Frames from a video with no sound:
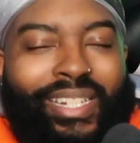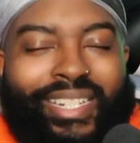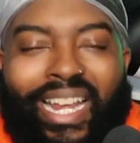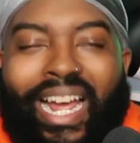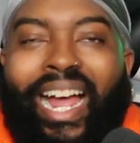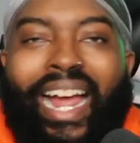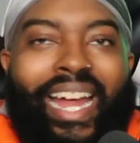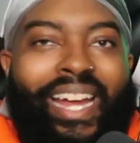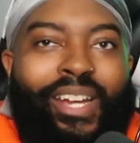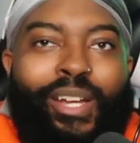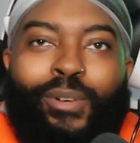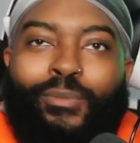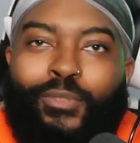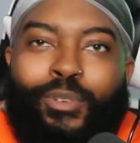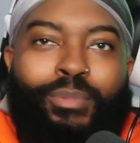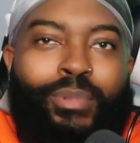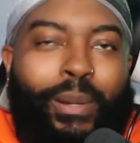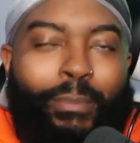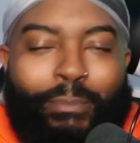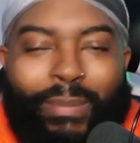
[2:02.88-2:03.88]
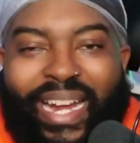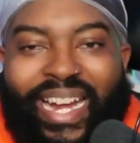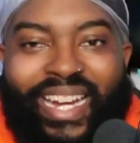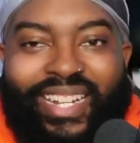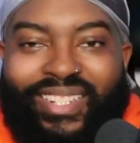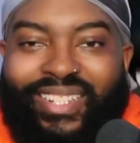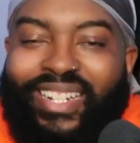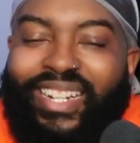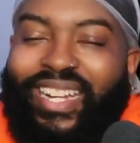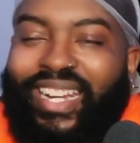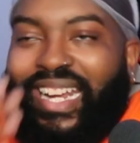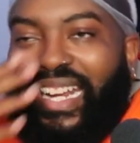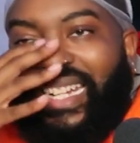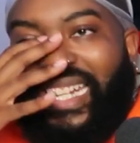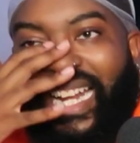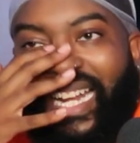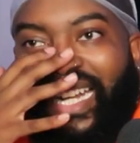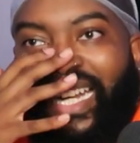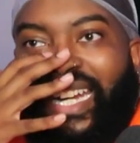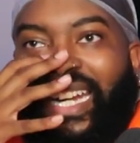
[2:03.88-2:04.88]
be tired from the match, and
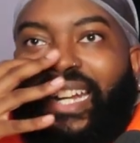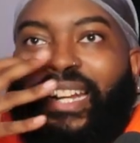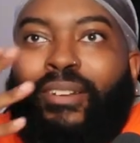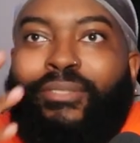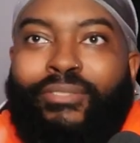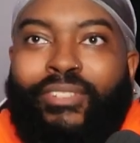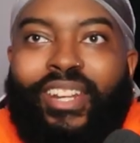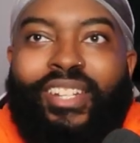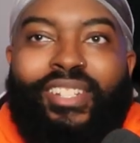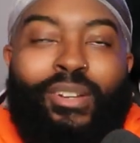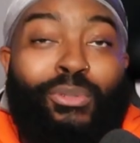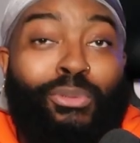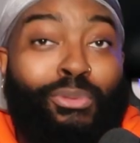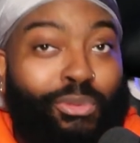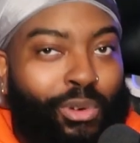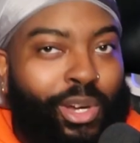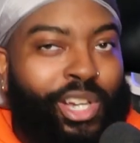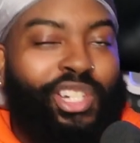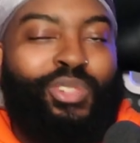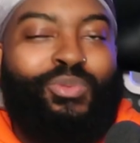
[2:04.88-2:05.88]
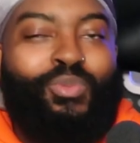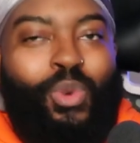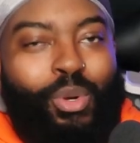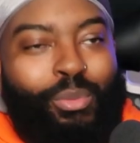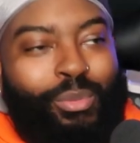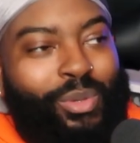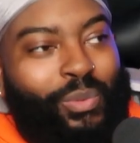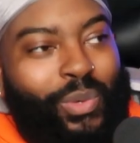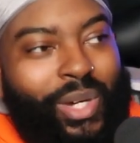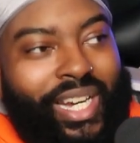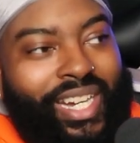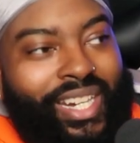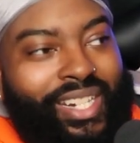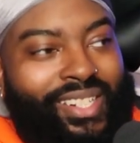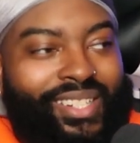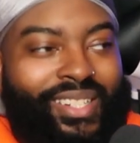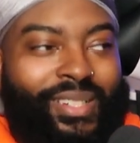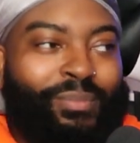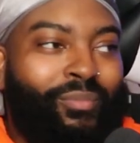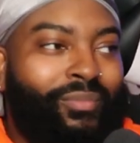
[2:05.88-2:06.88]
now they got to face a fresh Roman
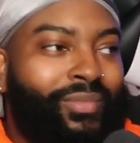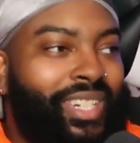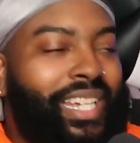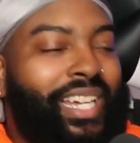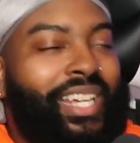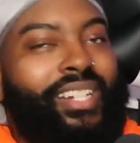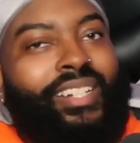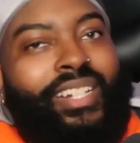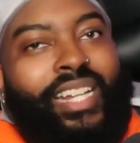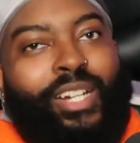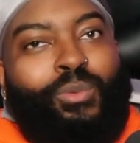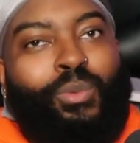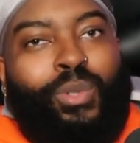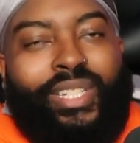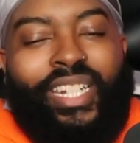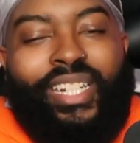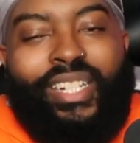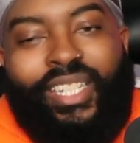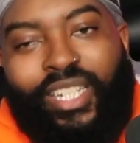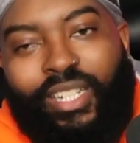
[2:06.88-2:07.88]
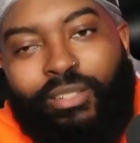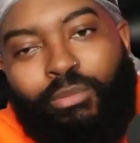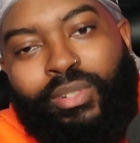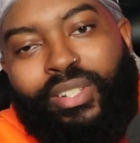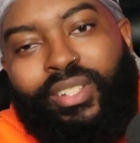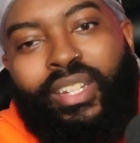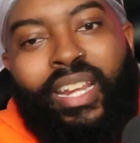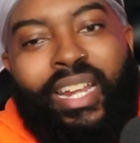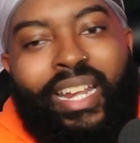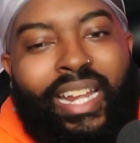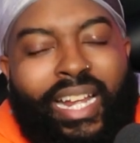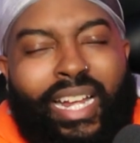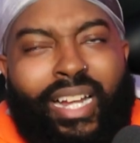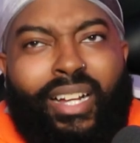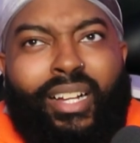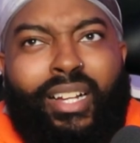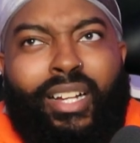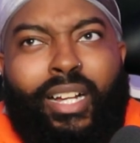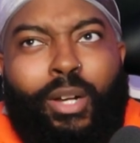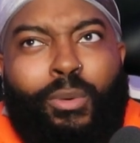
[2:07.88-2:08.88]
Reigns. Kind of like what they did with,
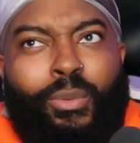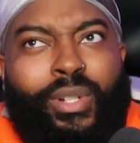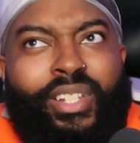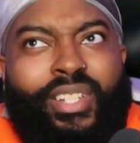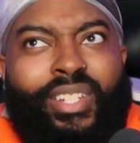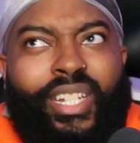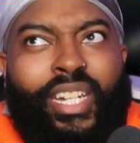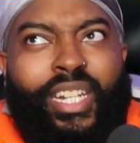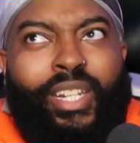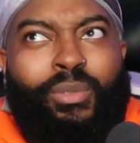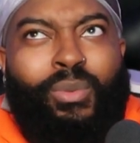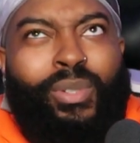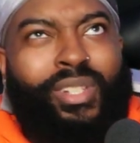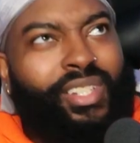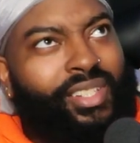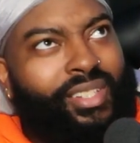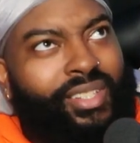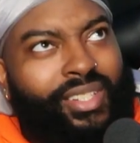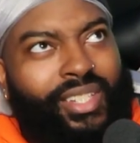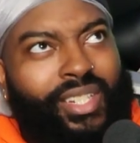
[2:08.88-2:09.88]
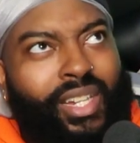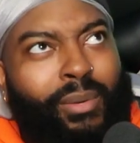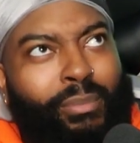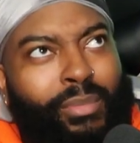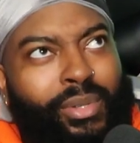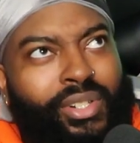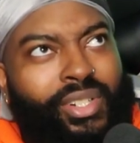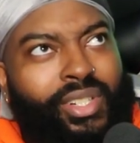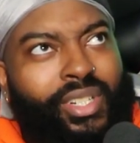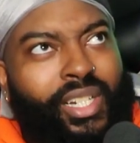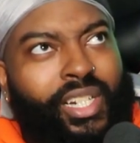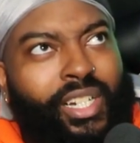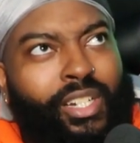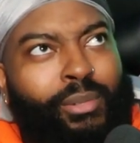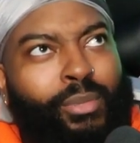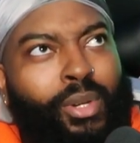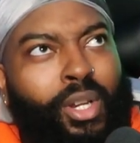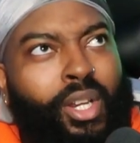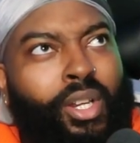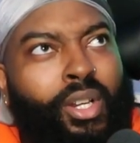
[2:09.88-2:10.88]
uh, I want to say, was it
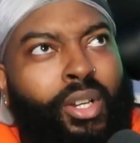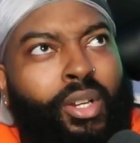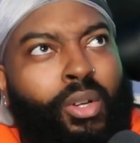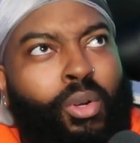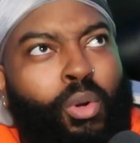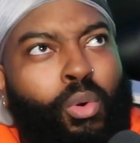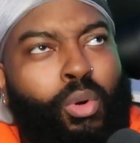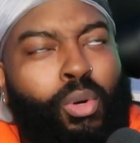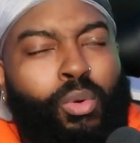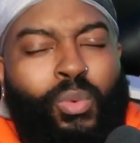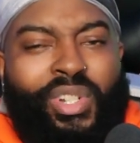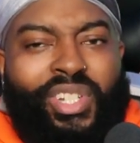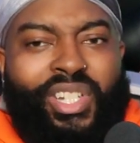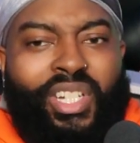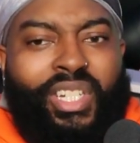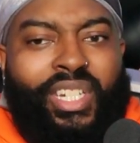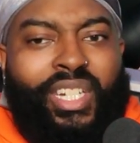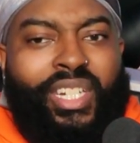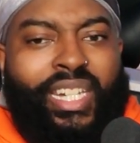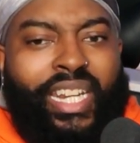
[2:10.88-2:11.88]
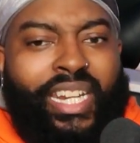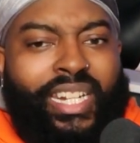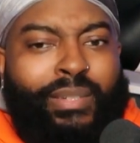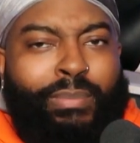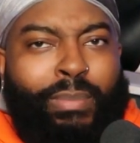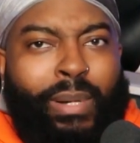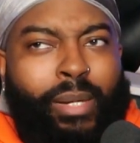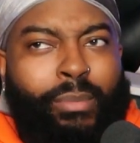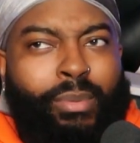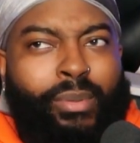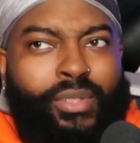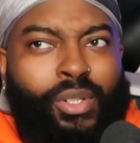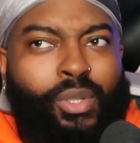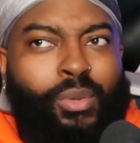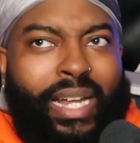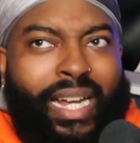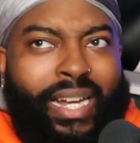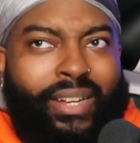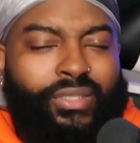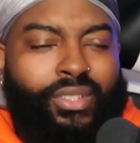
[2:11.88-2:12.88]
SummerSlam? Or was it the next
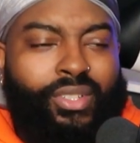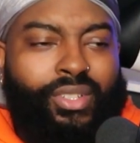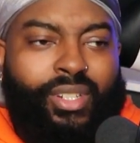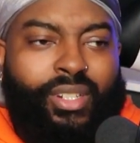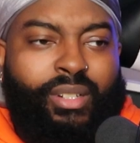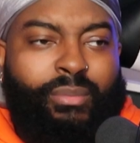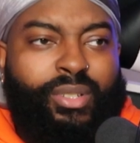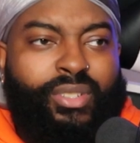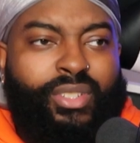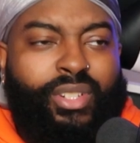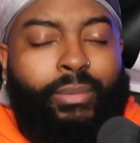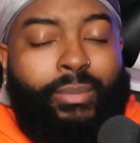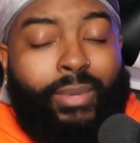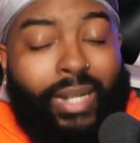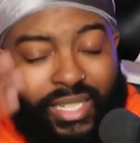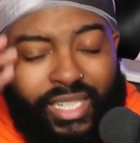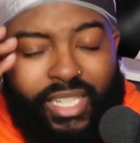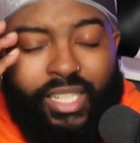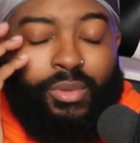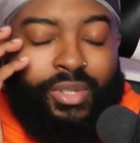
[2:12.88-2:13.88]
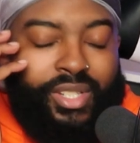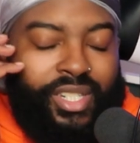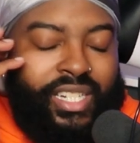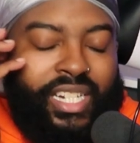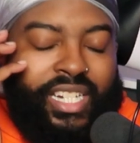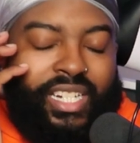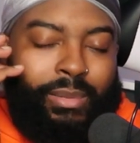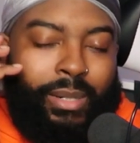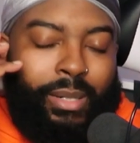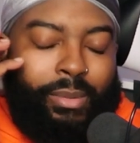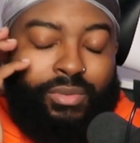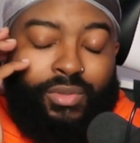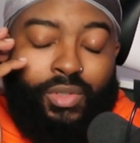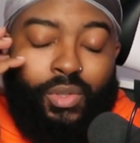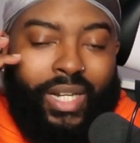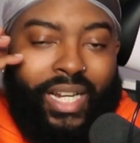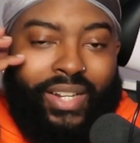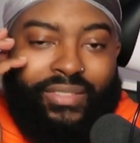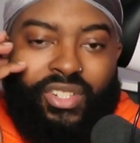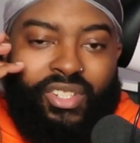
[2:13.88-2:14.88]
pay-per-view after SummerSlam? I think it was the next
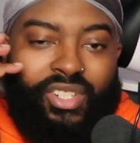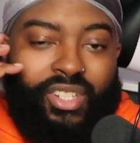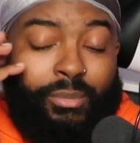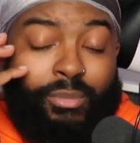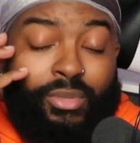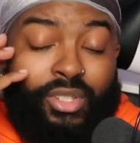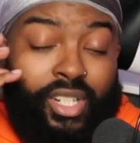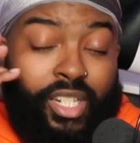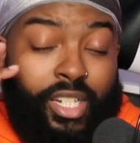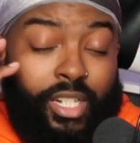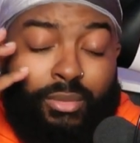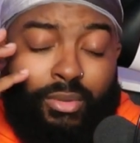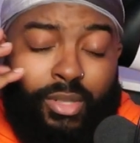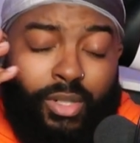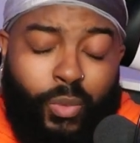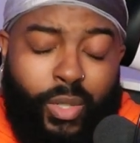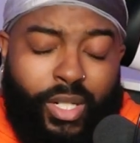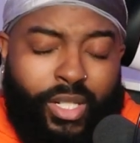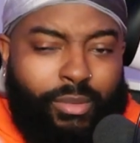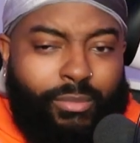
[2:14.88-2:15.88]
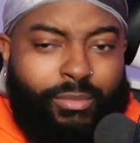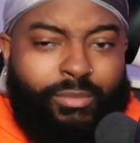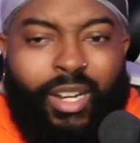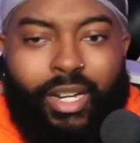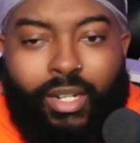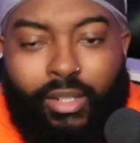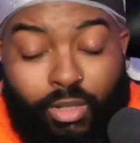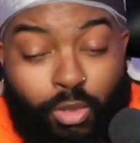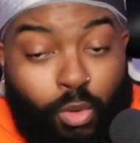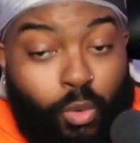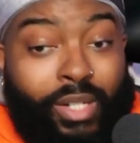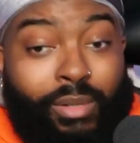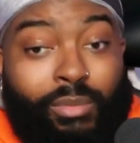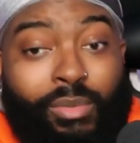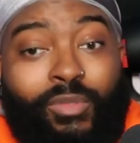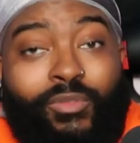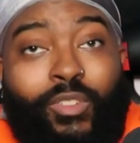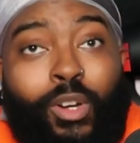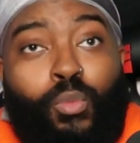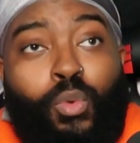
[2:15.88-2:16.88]
pay-per-view after SummerSlam. Correct me, correct
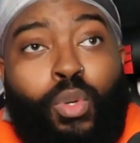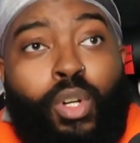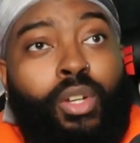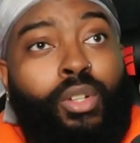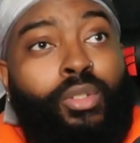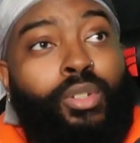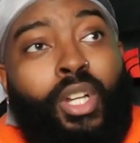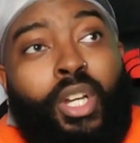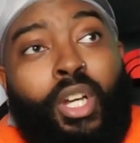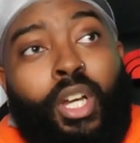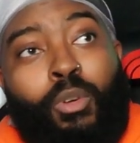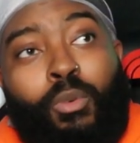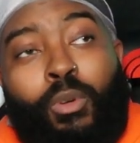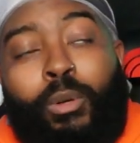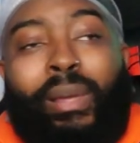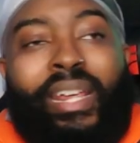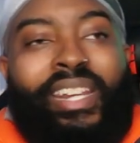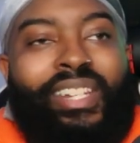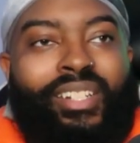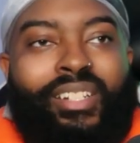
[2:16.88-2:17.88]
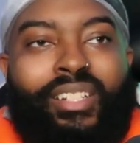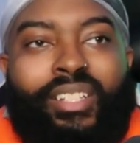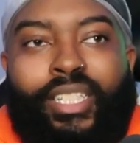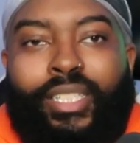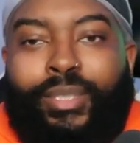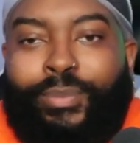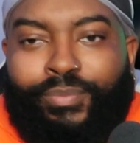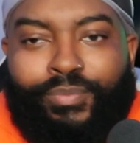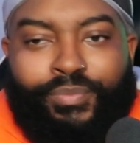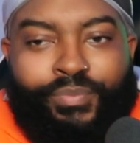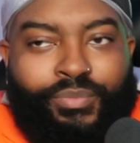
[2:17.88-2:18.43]
me if I'm wrong. Where basically,